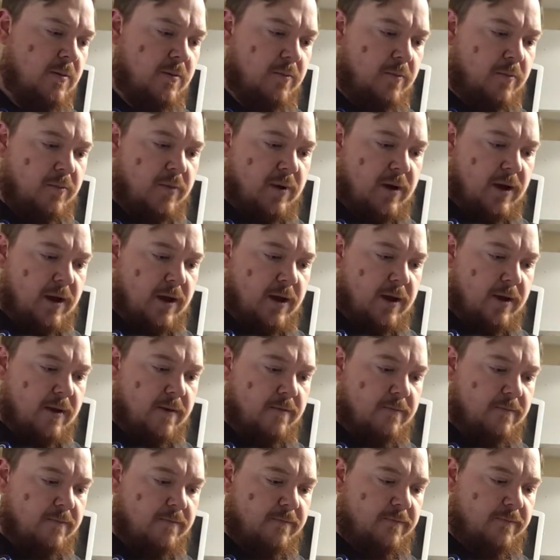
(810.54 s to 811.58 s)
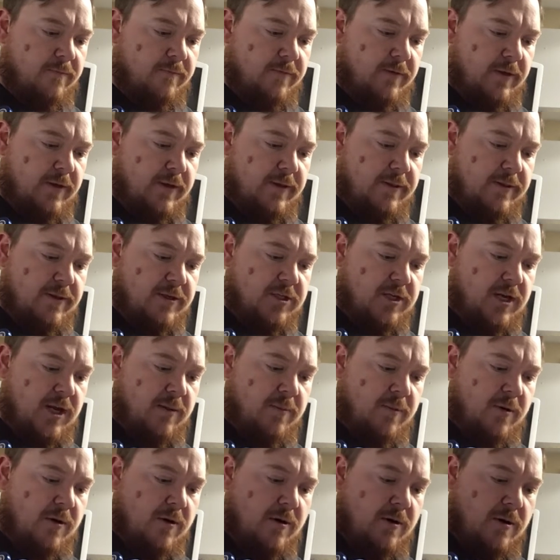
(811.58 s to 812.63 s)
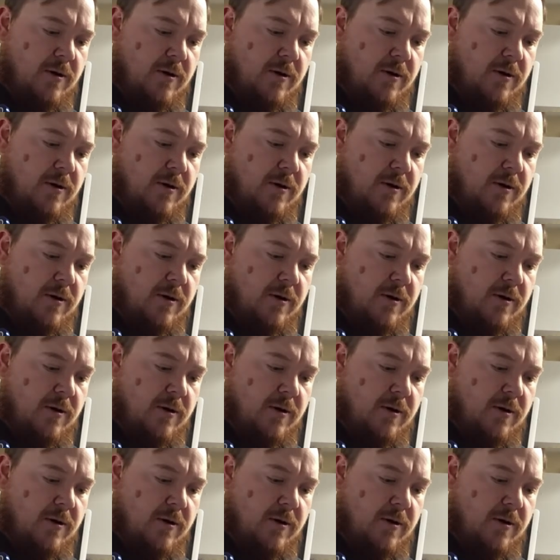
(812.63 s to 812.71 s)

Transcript: by filling the chamber